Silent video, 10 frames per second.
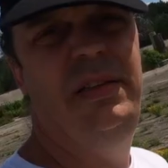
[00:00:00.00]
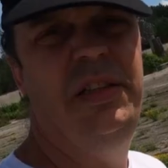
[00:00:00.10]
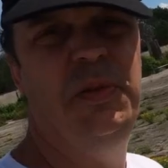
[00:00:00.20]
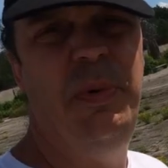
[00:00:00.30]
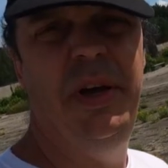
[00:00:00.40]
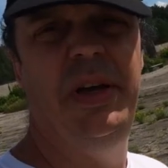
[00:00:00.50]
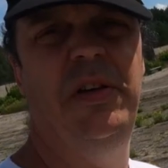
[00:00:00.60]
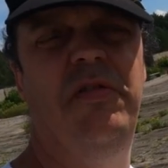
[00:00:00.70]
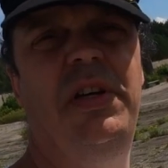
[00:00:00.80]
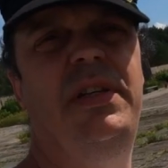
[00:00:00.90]
Despite
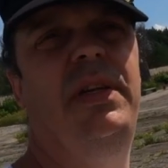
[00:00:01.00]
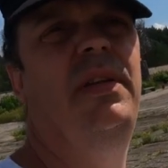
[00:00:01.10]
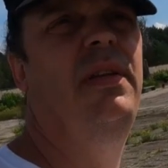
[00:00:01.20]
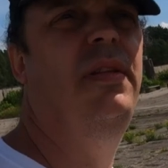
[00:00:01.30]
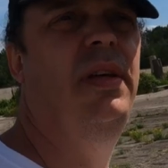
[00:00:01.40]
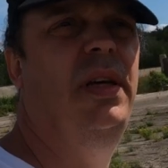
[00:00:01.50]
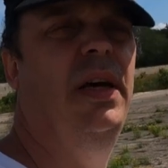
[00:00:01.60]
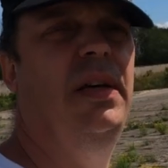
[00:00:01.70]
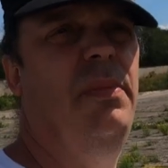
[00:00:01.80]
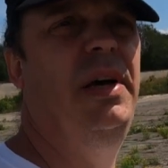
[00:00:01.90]
increasing
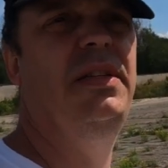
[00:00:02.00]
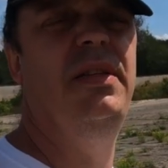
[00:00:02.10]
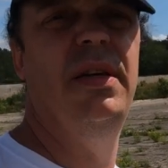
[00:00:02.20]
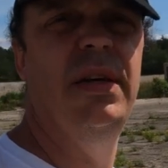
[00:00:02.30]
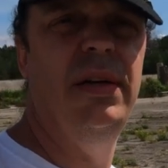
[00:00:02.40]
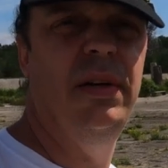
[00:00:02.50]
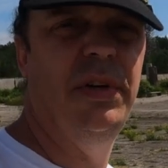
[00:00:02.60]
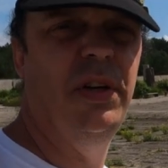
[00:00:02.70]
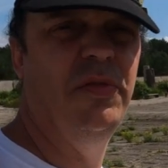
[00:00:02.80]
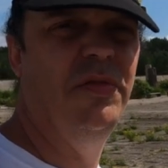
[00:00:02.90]
the capacity of
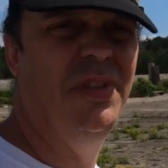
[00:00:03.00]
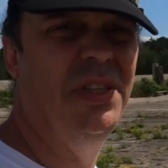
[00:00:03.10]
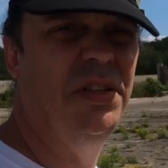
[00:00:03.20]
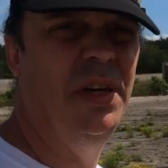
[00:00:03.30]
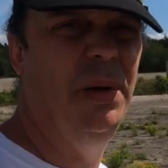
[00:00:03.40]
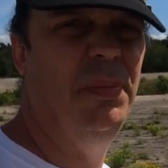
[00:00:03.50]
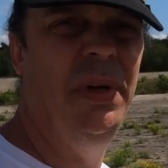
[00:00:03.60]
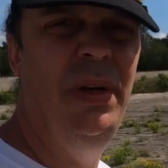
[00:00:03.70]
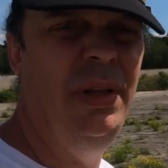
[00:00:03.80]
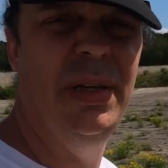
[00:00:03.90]
the concentration camp,
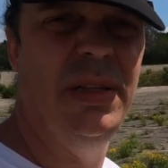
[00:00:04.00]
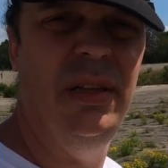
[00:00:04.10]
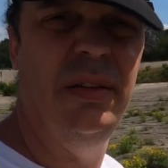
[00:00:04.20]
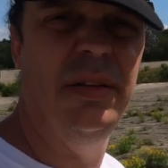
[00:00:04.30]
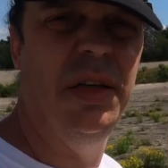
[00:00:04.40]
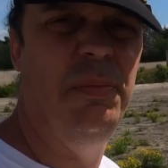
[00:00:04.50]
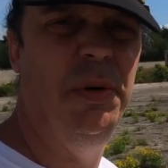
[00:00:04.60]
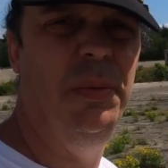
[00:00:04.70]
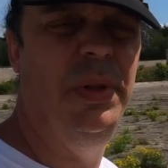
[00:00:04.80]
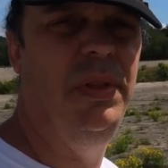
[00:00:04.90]
they still couldn't keep
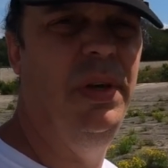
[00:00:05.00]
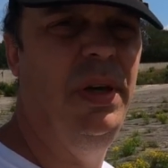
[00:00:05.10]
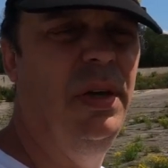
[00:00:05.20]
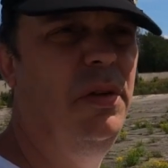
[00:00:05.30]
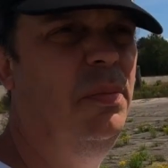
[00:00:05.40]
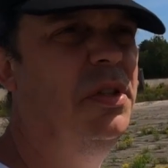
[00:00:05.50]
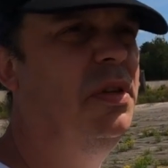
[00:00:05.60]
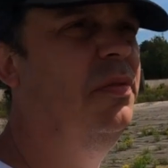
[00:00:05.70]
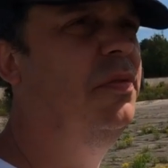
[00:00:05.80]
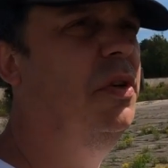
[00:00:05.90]
up with the numbers
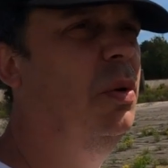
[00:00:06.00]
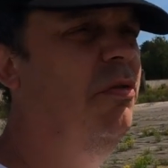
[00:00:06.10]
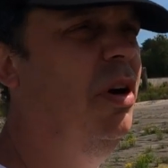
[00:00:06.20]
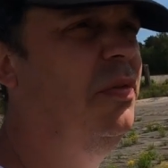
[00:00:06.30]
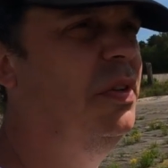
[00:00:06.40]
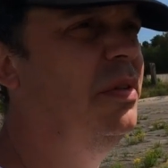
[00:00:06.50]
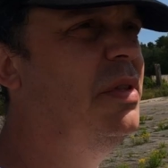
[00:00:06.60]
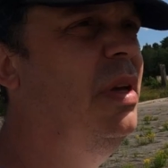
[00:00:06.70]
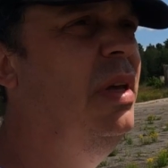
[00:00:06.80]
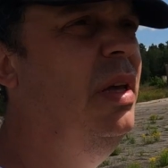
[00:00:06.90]
of new
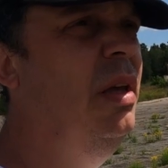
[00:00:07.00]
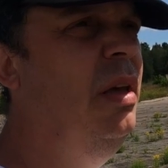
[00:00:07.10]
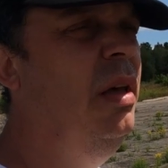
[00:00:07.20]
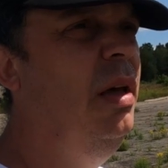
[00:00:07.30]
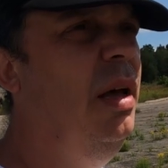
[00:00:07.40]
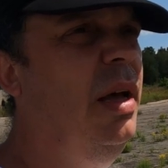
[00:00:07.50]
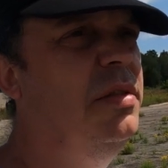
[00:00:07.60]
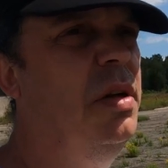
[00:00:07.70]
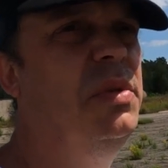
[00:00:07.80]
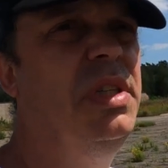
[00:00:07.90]
arrivals and
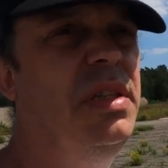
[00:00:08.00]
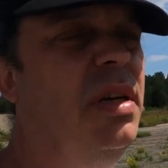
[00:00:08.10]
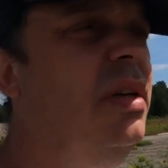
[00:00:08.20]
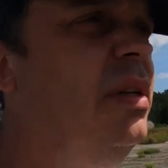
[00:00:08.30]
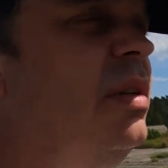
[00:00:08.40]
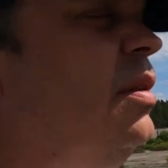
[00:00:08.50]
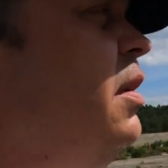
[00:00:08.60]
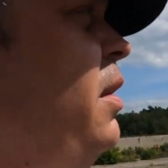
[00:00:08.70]
so it was decided